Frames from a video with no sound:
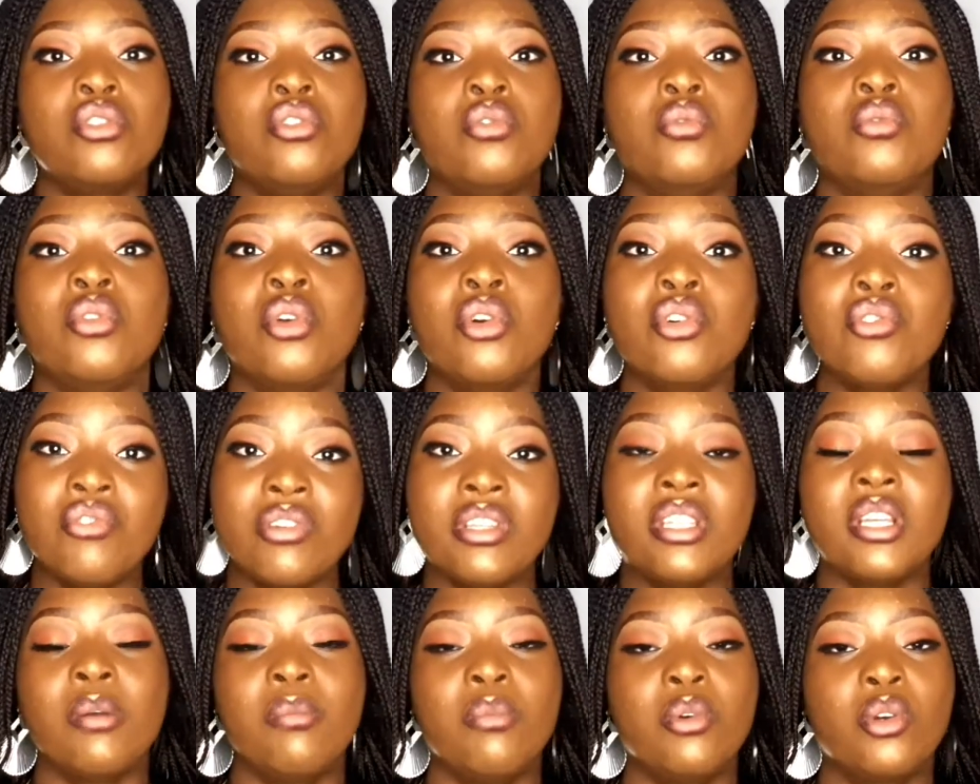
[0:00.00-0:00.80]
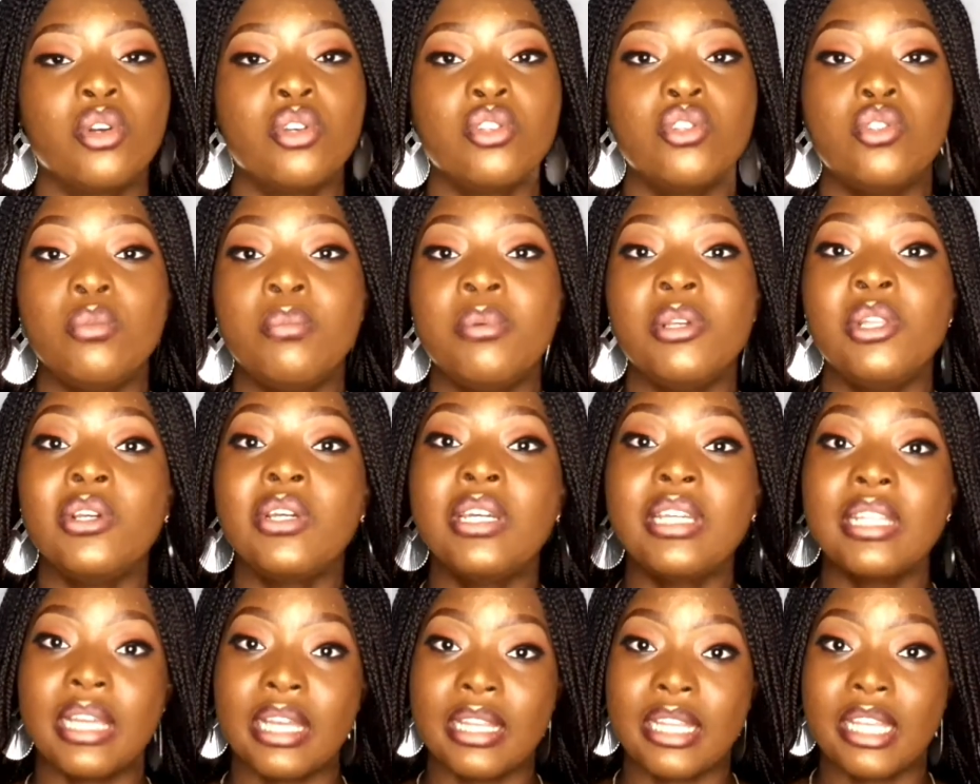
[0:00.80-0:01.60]
you will not read them, because you'll be
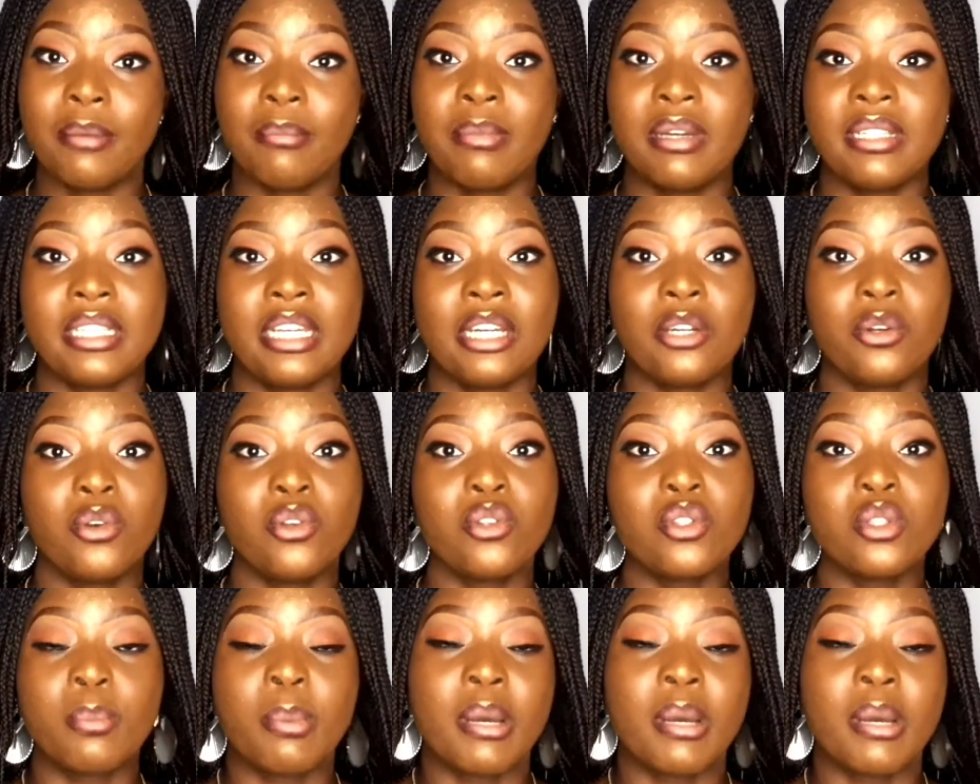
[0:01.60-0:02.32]
looking at them and they're going to